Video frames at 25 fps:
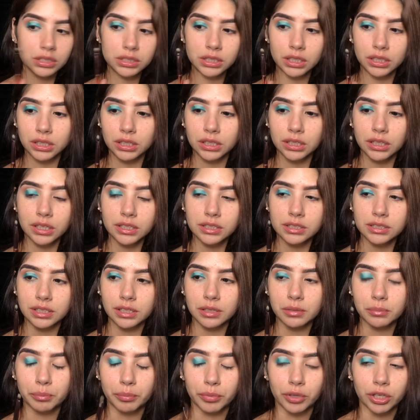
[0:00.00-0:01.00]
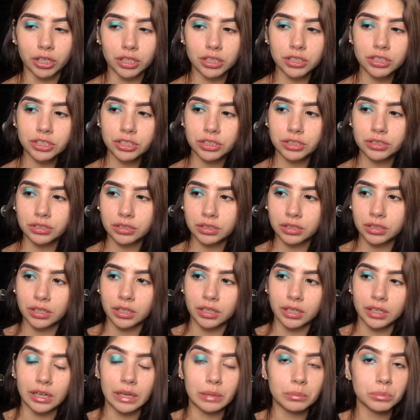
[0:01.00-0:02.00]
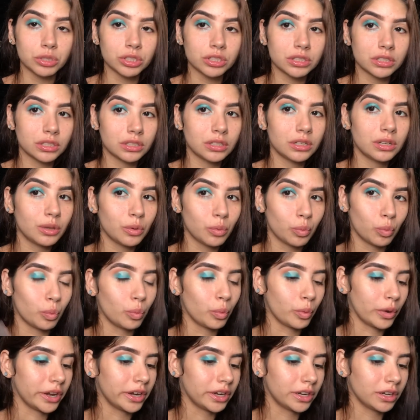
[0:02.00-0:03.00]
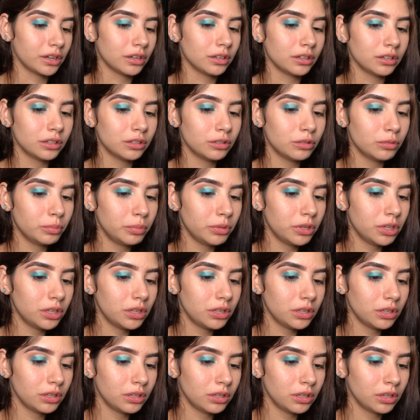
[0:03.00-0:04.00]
Taking that same brush, and I'm just gonna wet it a little bit.